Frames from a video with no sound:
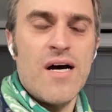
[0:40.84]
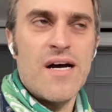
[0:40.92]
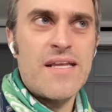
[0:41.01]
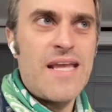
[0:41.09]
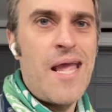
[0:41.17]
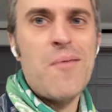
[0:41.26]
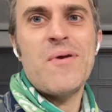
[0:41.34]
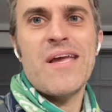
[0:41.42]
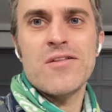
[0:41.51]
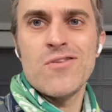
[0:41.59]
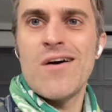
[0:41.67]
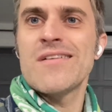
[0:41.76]
camping
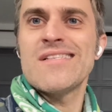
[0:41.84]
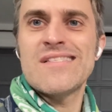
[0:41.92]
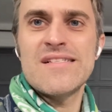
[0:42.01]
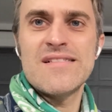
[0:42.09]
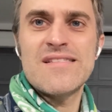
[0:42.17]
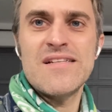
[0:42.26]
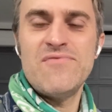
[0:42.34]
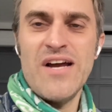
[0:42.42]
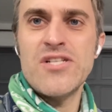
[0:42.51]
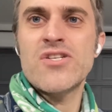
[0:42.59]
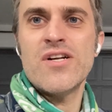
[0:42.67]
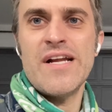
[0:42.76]
and long distance
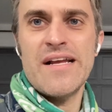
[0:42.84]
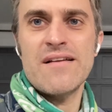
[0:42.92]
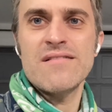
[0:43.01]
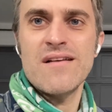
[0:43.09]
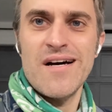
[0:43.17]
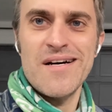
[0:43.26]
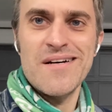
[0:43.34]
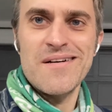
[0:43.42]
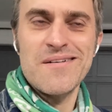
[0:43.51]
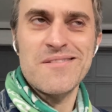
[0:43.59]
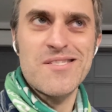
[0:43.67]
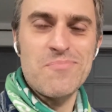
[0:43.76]
adventuring
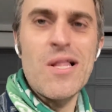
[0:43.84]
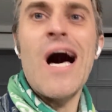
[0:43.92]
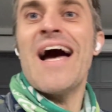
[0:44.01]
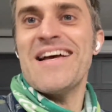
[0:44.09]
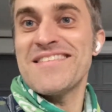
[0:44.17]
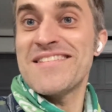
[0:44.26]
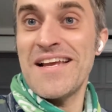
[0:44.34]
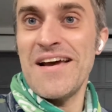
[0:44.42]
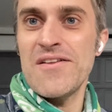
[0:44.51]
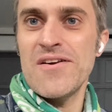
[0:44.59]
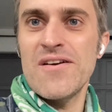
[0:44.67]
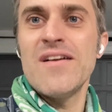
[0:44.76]
supplies
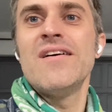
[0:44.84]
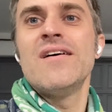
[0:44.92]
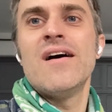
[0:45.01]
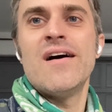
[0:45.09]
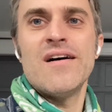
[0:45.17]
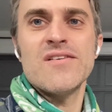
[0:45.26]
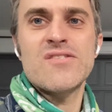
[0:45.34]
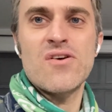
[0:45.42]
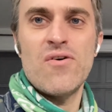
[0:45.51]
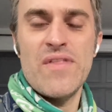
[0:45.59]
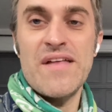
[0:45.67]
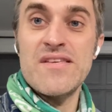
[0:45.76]
together
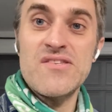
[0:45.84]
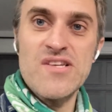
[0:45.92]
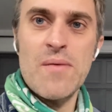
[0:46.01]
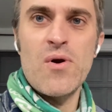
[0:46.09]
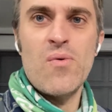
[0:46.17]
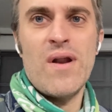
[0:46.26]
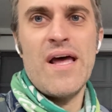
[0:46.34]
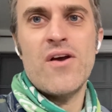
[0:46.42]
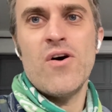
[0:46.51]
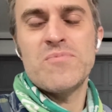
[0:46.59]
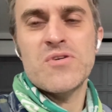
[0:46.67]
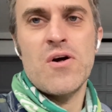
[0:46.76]
so that this summer when I go
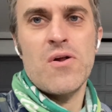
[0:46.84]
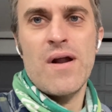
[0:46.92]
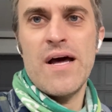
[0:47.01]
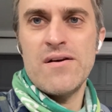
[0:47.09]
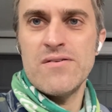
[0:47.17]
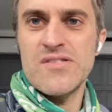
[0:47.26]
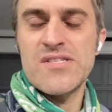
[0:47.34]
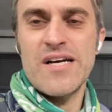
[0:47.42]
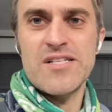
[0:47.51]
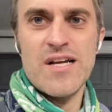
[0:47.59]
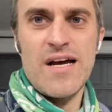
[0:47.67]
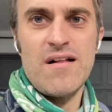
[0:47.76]
up to Colorado and
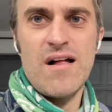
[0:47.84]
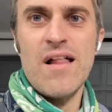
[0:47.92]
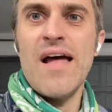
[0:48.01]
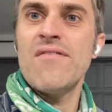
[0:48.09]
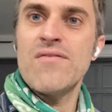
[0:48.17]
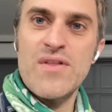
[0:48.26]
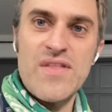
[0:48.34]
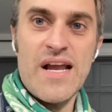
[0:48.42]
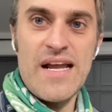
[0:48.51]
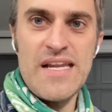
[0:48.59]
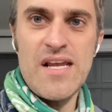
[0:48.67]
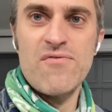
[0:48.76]
such, I'll have everything I
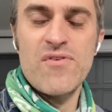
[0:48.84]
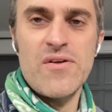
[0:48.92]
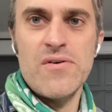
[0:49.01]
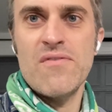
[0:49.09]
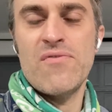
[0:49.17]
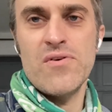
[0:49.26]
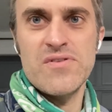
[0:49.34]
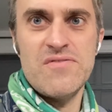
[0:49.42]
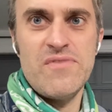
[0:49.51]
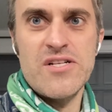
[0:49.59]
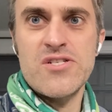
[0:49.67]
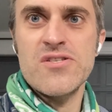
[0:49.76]
need for those
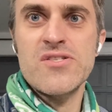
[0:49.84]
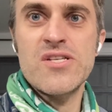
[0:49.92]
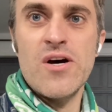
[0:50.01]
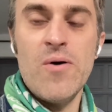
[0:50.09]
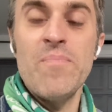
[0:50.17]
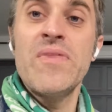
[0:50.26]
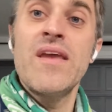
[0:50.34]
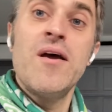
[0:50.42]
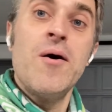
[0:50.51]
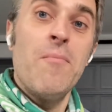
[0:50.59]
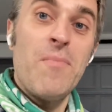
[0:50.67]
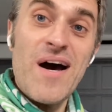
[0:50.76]
adventures. So,
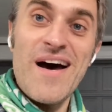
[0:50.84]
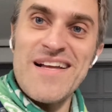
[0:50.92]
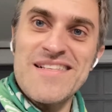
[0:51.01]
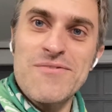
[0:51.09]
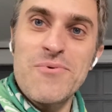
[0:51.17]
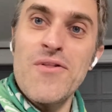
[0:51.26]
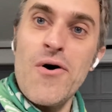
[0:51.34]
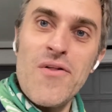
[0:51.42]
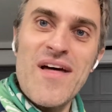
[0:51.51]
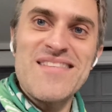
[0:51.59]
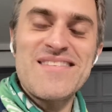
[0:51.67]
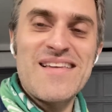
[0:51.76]
but with all
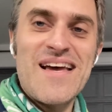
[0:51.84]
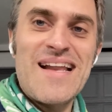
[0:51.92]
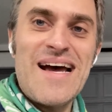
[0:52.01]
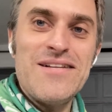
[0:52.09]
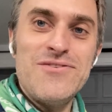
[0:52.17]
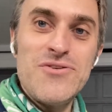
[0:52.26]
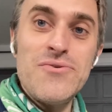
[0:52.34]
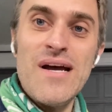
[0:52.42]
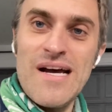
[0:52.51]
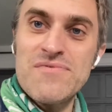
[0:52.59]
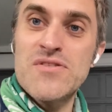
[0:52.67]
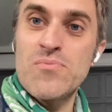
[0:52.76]
that said, I do
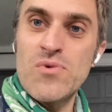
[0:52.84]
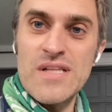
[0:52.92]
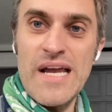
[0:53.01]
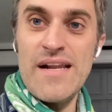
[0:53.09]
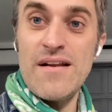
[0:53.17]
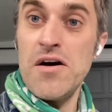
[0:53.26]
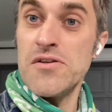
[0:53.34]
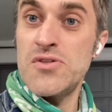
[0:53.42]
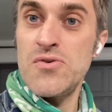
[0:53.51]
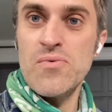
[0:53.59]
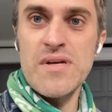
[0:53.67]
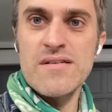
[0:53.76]
have some related On
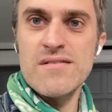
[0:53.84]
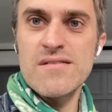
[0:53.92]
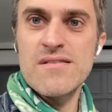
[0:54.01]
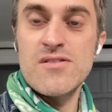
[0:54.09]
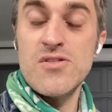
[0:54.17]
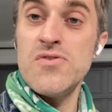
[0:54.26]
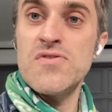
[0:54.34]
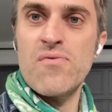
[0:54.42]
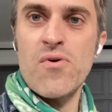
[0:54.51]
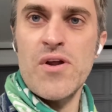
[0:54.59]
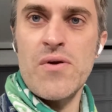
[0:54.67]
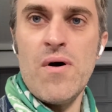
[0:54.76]
2 Wheels news
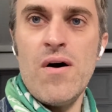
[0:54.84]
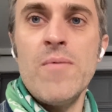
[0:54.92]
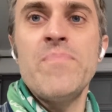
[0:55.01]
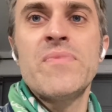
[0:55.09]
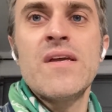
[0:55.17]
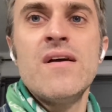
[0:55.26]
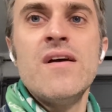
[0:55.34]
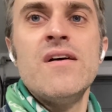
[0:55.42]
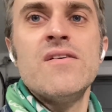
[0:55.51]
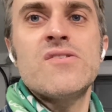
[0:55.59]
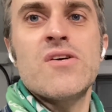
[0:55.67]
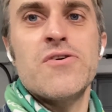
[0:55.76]
for you all.
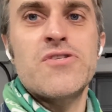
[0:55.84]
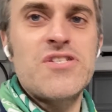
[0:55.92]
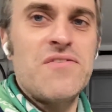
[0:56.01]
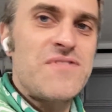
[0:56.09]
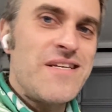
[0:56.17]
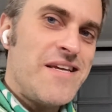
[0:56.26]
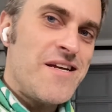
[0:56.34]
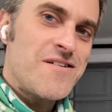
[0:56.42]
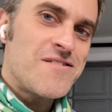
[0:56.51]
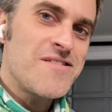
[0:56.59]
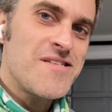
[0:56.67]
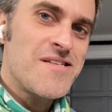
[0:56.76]
So shifting
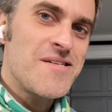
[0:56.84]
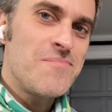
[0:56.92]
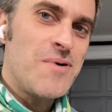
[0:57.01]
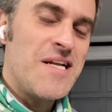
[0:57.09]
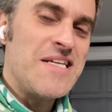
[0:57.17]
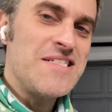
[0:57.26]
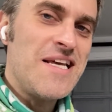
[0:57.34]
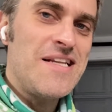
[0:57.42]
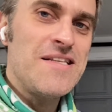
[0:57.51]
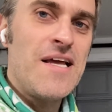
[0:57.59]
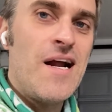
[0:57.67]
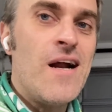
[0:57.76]
gears, pun
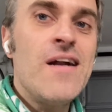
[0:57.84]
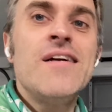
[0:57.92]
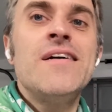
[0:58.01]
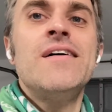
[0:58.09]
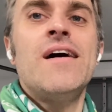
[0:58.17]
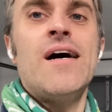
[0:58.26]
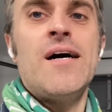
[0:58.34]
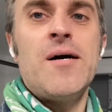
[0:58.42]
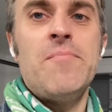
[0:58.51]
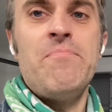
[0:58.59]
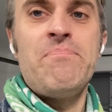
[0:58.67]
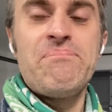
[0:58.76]
intended there,
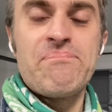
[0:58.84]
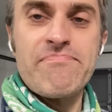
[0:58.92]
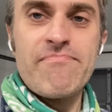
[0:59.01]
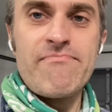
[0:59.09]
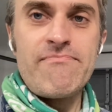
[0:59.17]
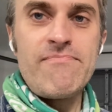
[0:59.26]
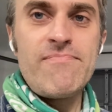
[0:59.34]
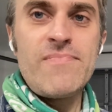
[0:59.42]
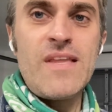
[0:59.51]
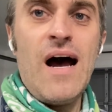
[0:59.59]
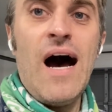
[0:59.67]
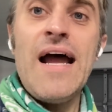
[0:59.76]

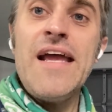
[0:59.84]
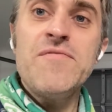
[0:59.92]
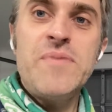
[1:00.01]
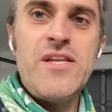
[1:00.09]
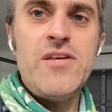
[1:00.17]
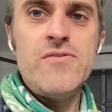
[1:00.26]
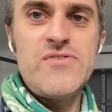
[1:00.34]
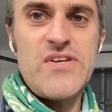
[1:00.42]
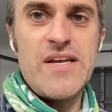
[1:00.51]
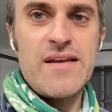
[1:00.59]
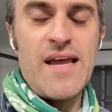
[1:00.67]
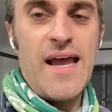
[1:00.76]
I have been
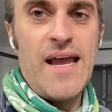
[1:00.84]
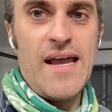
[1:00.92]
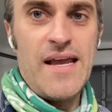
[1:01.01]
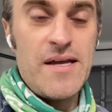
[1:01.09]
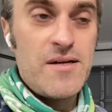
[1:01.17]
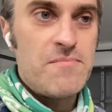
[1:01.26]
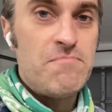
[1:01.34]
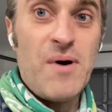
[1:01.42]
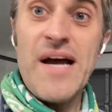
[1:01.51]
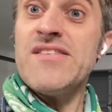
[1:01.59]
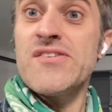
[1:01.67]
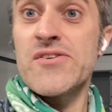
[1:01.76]
using a
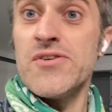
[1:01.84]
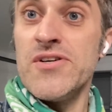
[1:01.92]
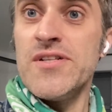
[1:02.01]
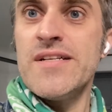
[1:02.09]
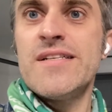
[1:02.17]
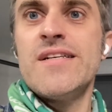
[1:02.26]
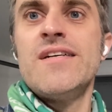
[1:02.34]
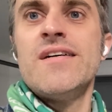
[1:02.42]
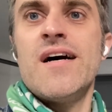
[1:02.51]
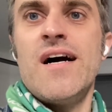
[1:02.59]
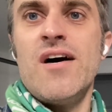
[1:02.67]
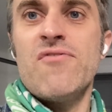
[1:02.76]
bicycle
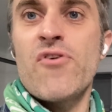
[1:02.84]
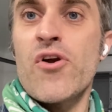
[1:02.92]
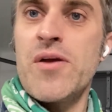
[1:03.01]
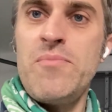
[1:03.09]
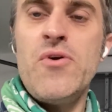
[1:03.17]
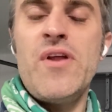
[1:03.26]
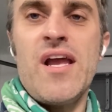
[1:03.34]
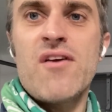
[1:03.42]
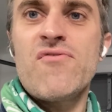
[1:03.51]
for commuting